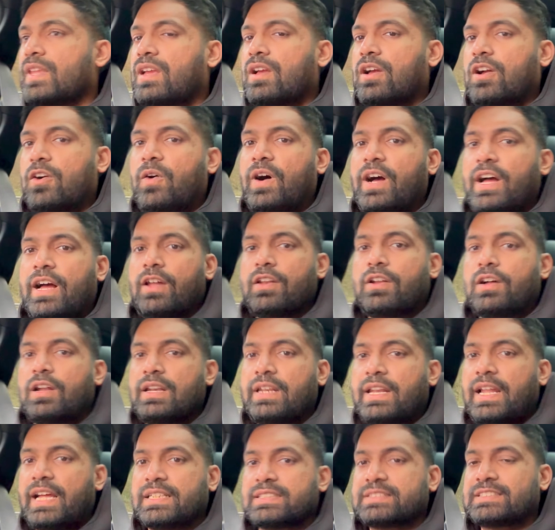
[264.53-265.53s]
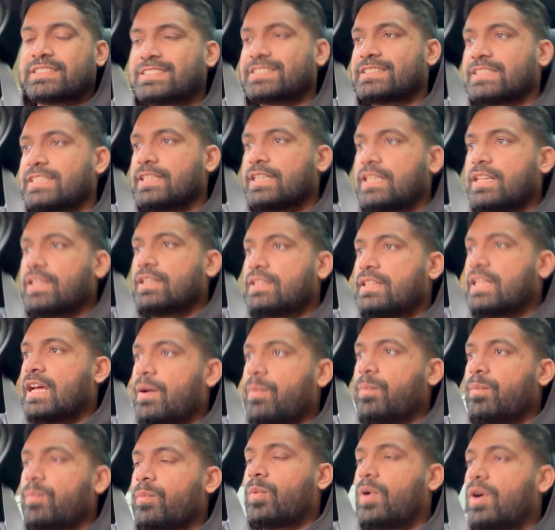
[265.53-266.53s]
quite a lot less
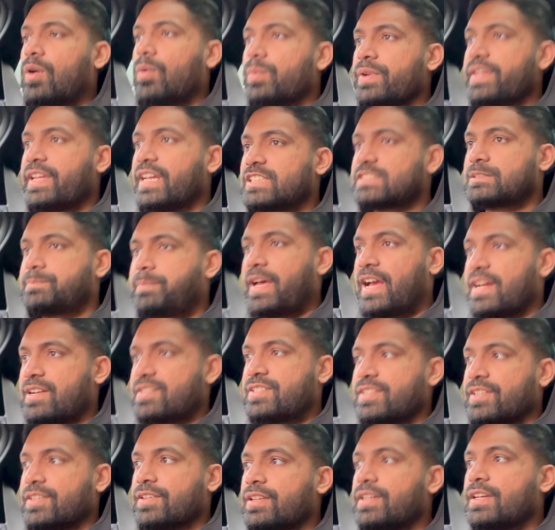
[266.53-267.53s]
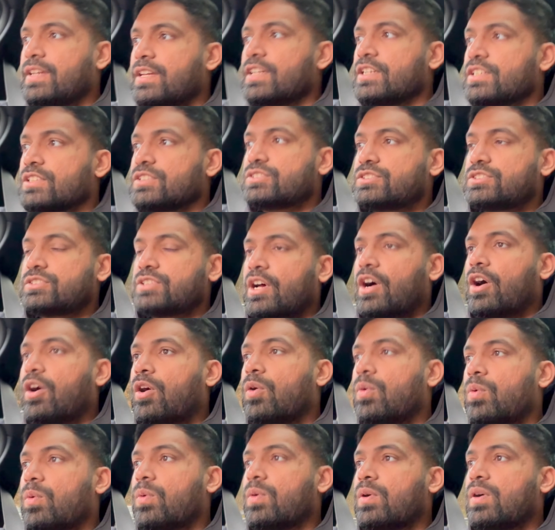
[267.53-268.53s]
than what we expected.
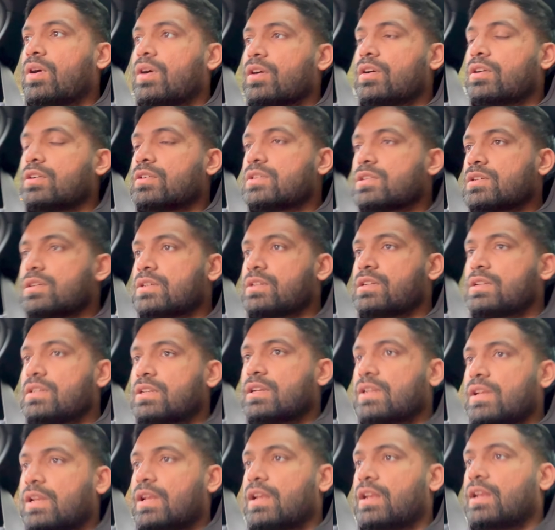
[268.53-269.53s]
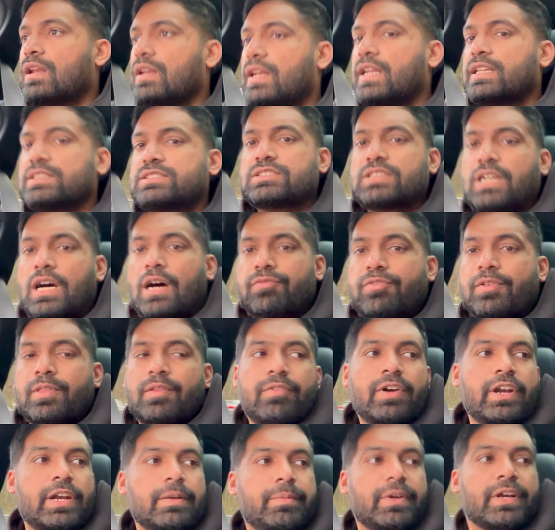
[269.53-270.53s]
So let's start from the
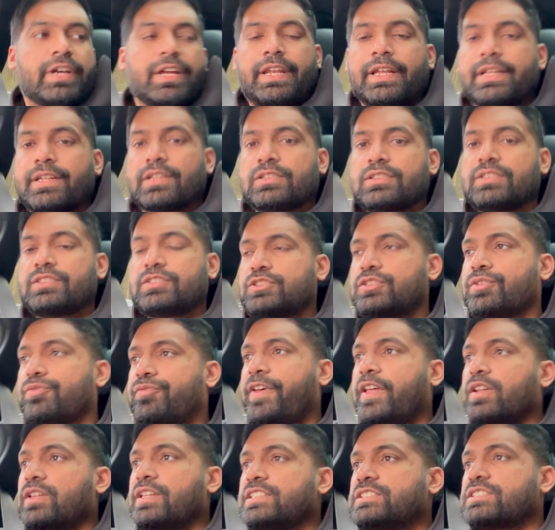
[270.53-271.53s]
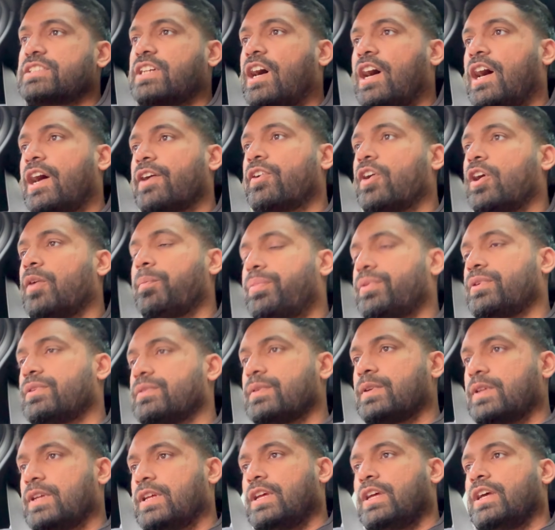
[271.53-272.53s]
very beginning. To fill this car up,
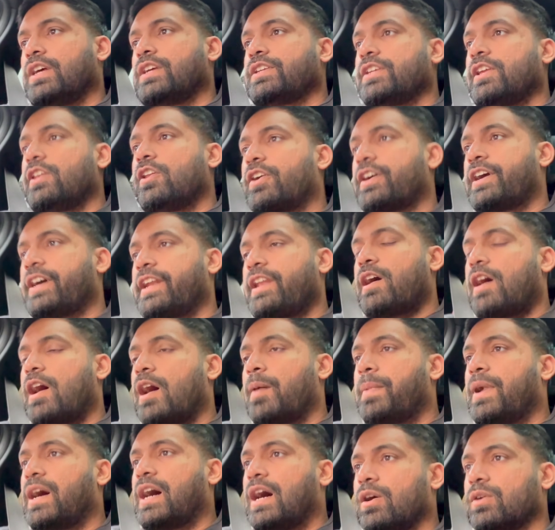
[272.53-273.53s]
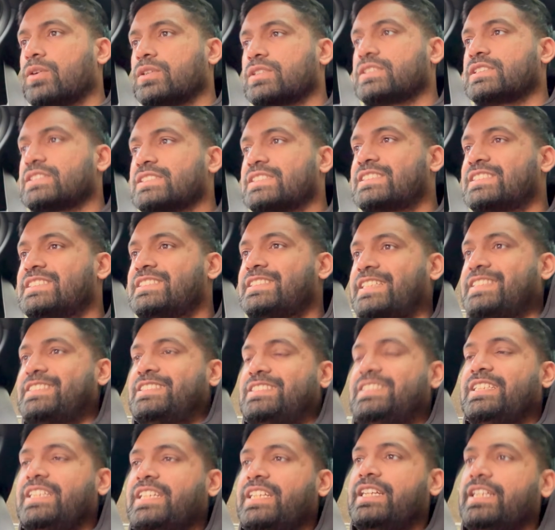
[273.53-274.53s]
you're looking at about
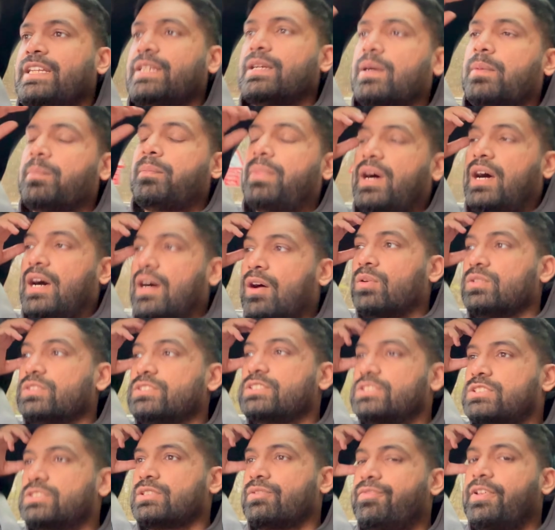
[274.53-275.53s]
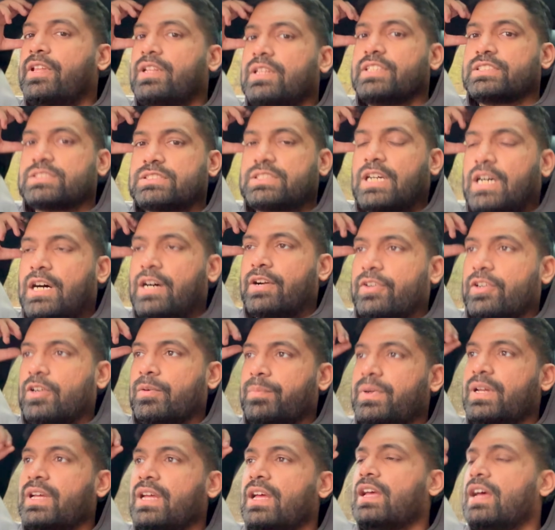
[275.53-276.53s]
£60 to fill this car up.
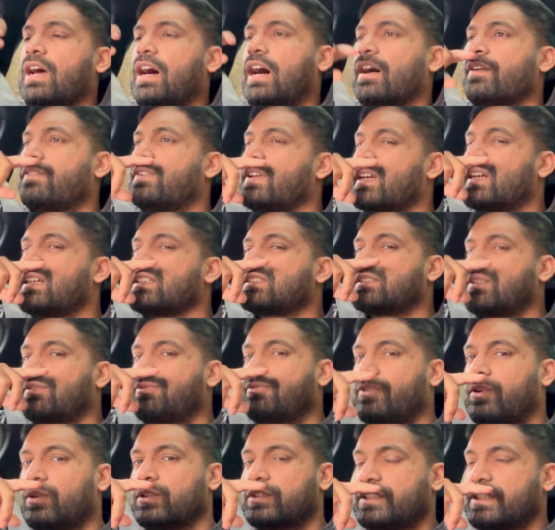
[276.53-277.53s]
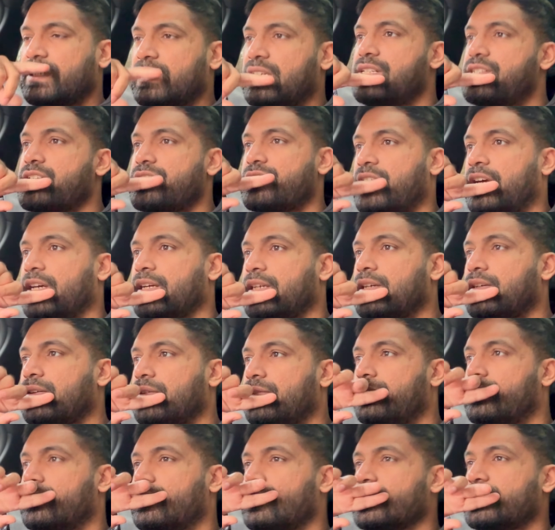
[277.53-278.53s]
I think it's a 40 litre tank,
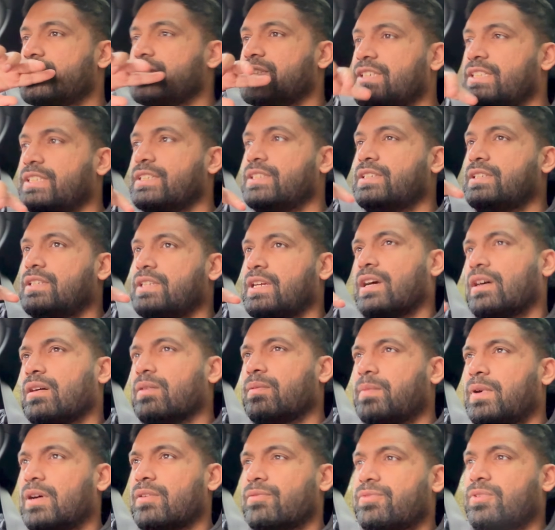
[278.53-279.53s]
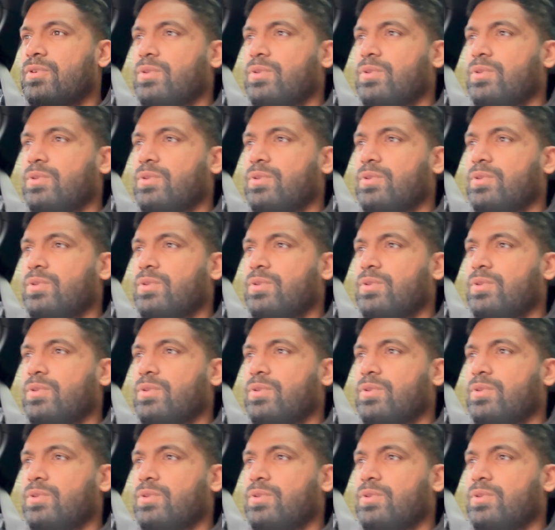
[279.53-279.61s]
40, yeah, about